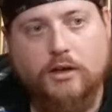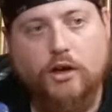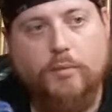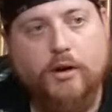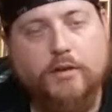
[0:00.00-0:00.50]

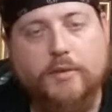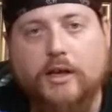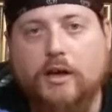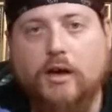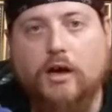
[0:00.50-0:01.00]
no, pardon
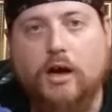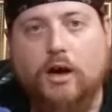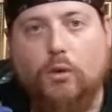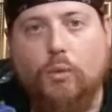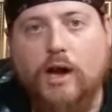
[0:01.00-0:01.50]
me,
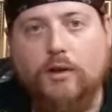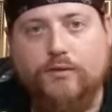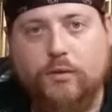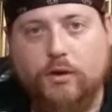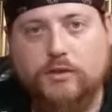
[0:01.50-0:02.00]
Wild
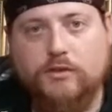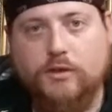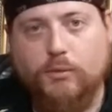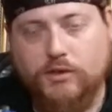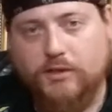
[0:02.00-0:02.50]
Force
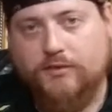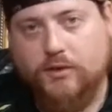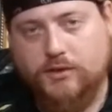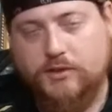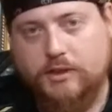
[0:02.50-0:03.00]
was the
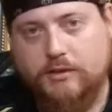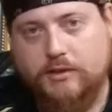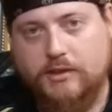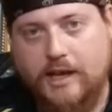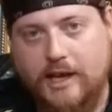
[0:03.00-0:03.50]
first
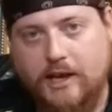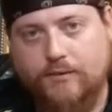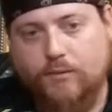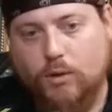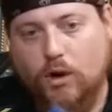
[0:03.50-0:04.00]
series to have
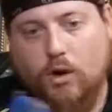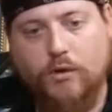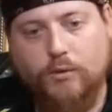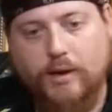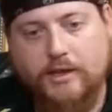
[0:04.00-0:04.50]
where
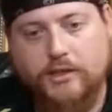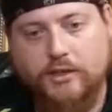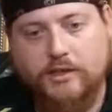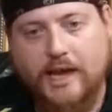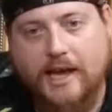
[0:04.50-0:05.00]
all the
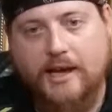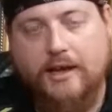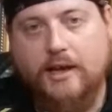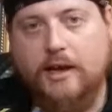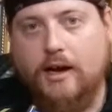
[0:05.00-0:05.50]
Rangers had
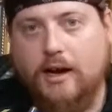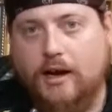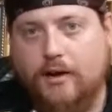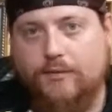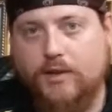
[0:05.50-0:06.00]

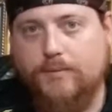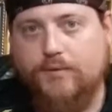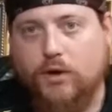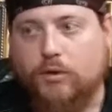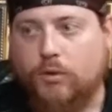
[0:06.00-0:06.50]
flip
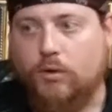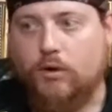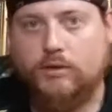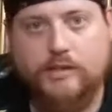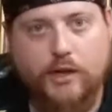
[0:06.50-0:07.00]
phone
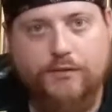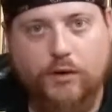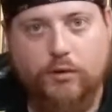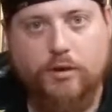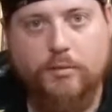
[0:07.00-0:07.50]
or cell
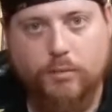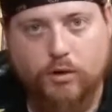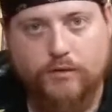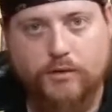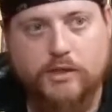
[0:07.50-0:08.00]
phone
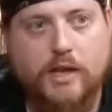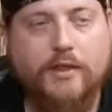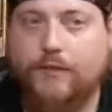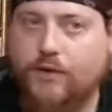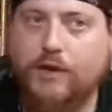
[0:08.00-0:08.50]
morphers.
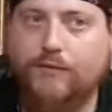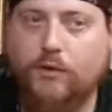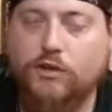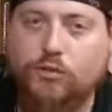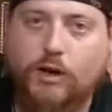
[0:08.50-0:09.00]
The very
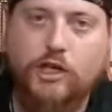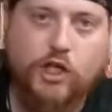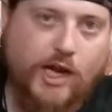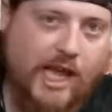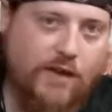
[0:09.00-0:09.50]
first
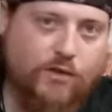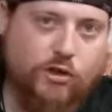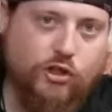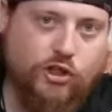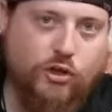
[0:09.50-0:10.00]
Ranger
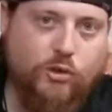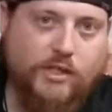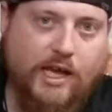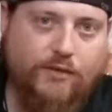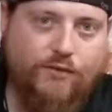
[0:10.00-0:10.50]
ever to
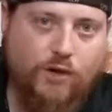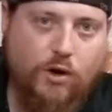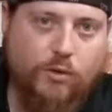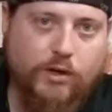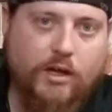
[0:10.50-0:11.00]
use a
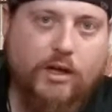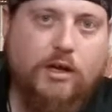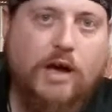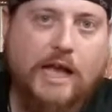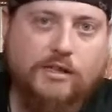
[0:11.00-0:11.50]
phone
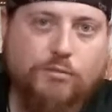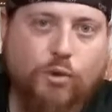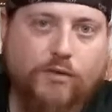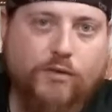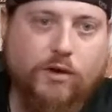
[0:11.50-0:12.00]
as a
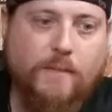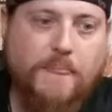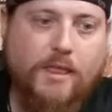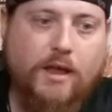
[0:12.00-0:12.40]
morpher